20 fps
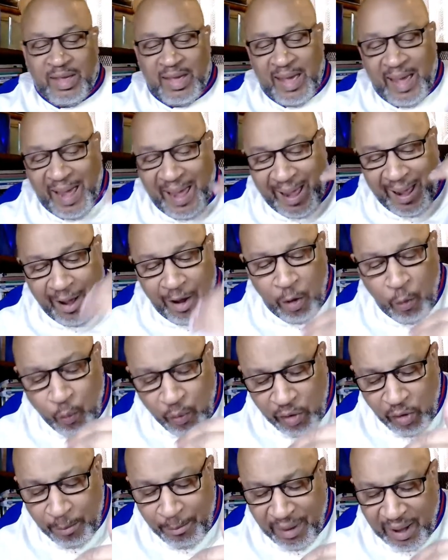how
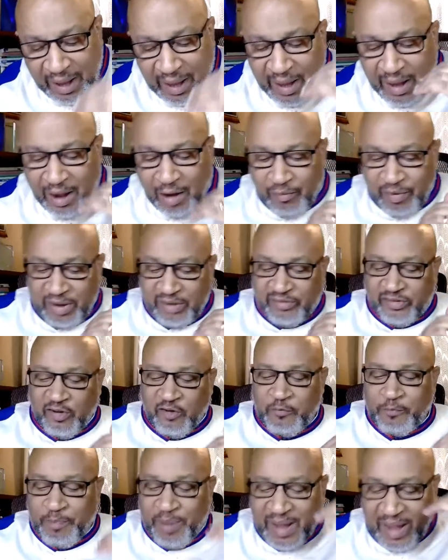will my areas
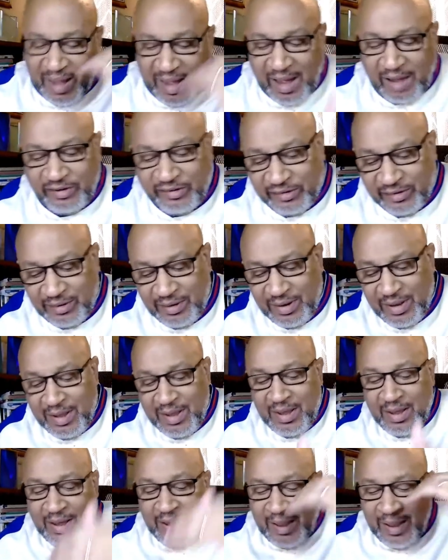of passion
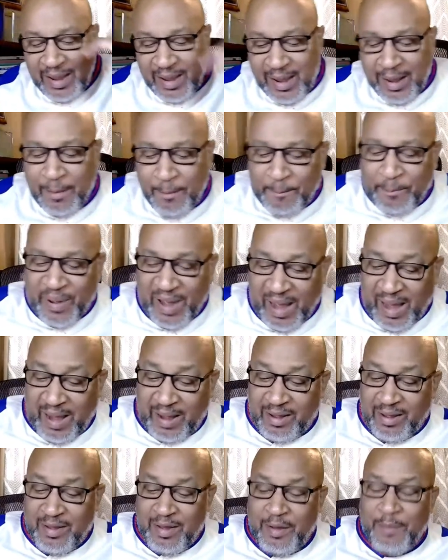
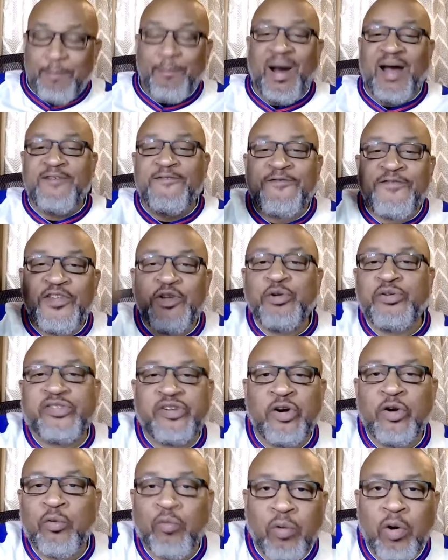impact my
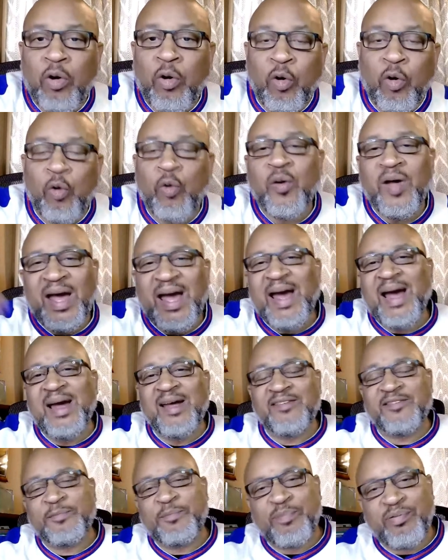future role
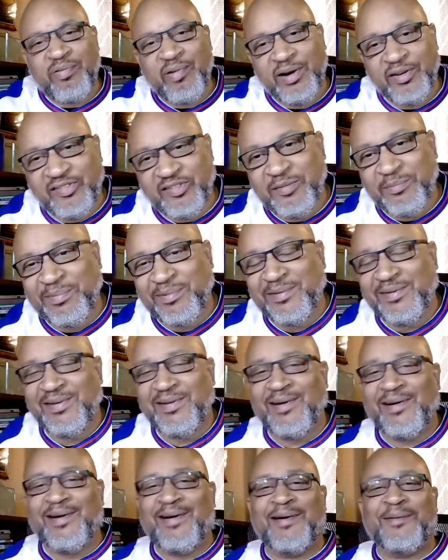as principal?
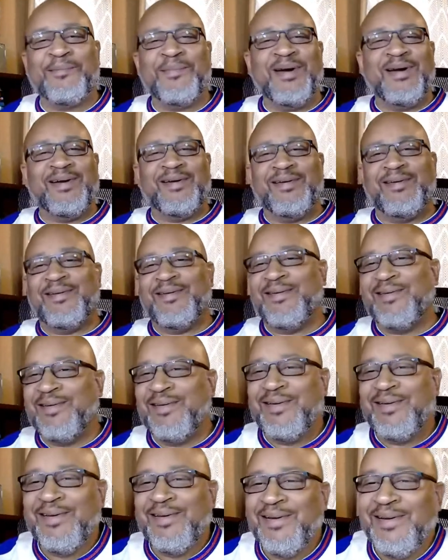Oh man,
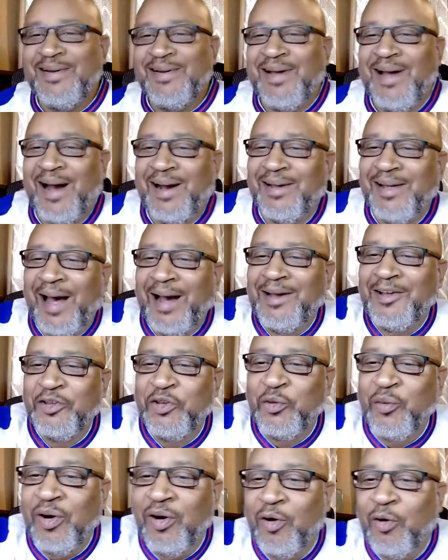I could
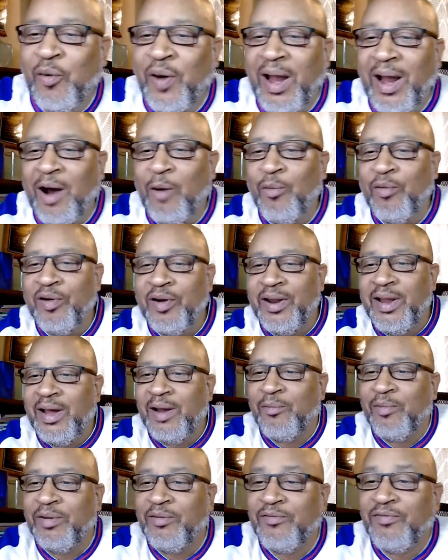do a whole hour on
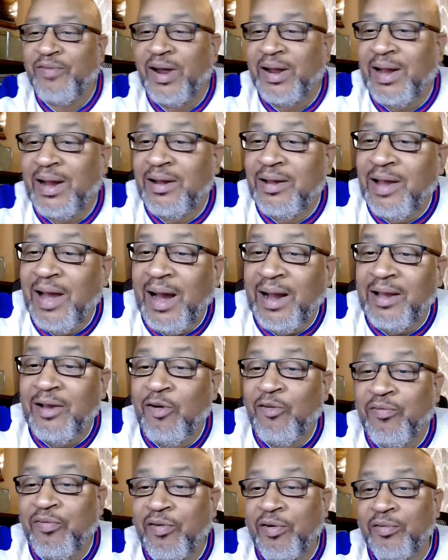that one. fact, I can
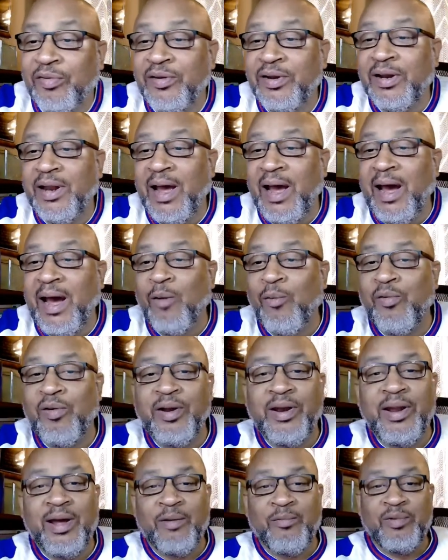go further than an hour
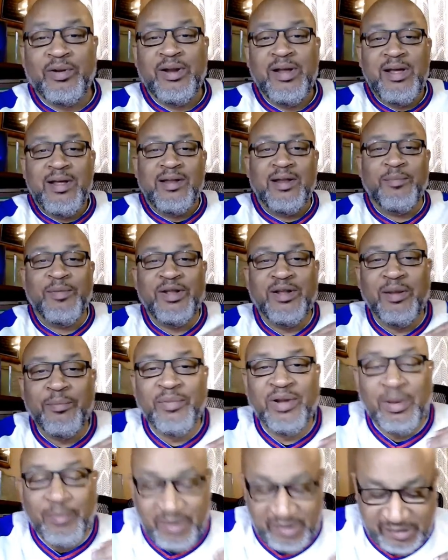on that one. Let
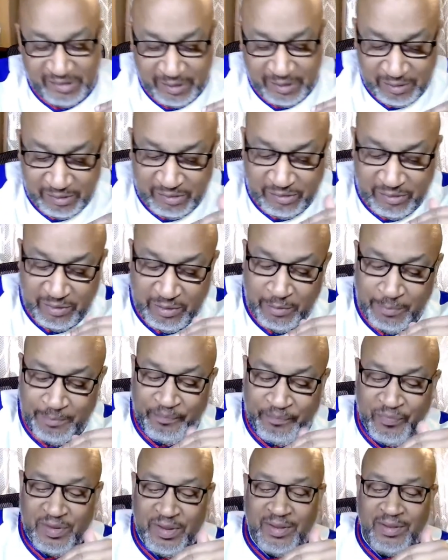me say this to you.
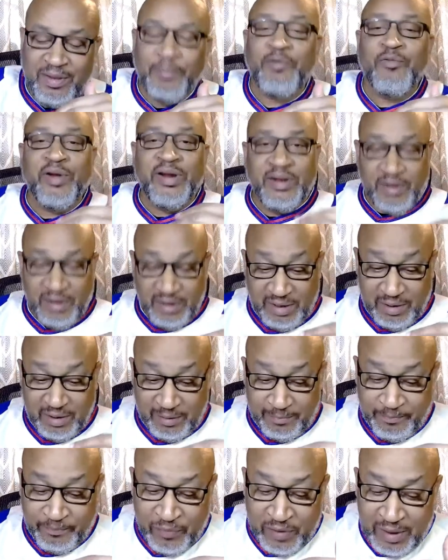Let me read it again.
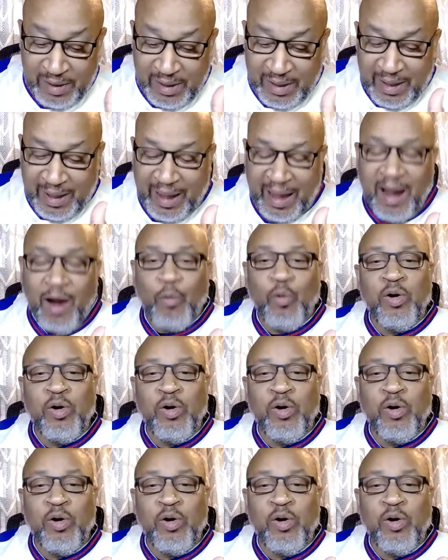How